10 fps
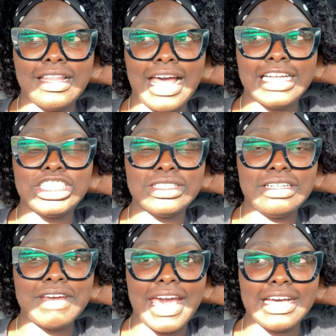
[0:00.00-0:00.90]
I shouldn't
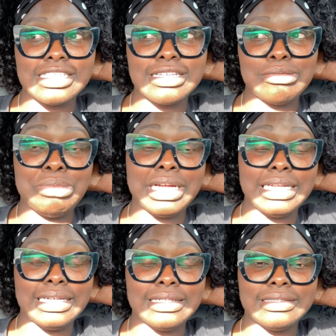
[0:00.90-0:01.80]
have asked, but I
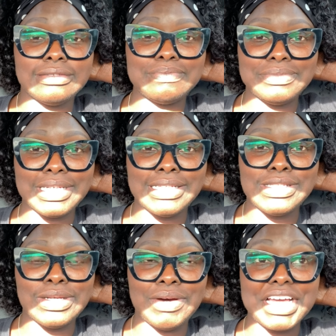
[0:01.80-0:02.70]
did. And
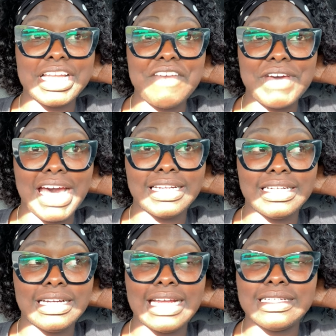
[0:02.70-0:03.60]
so I left out of
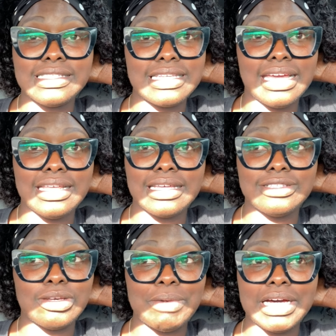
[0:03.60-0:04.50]
there. I didn't say anything
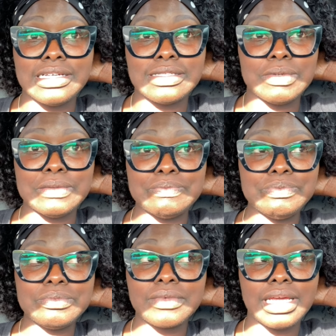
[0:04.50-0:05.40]
to my husband
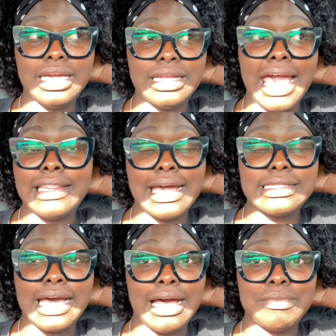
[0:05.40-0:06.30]
he, at that
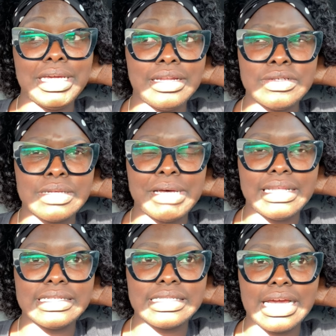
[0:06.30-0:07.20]
time. He knows about
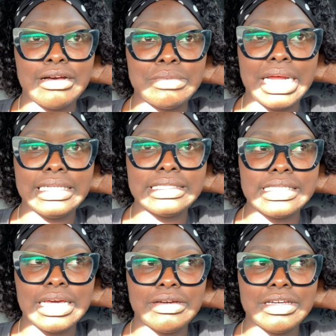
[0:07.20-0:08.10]
this now, but I didn't
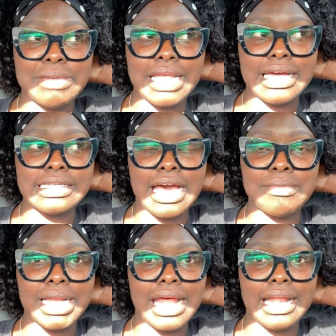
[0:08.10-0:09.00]
tell him at that time
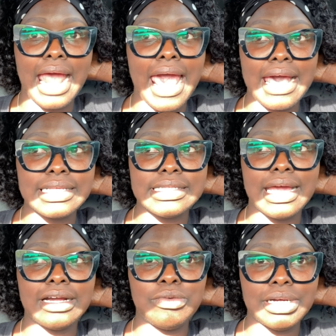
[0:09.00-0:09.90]
that I had asked
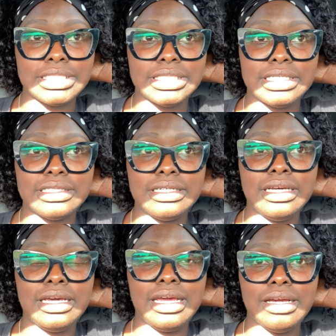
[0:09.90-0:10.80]
that question
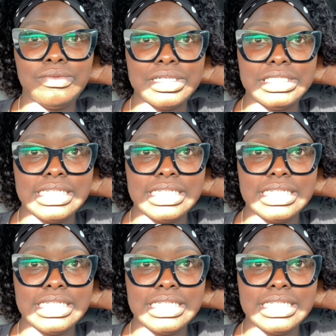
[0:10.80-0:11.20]
and what she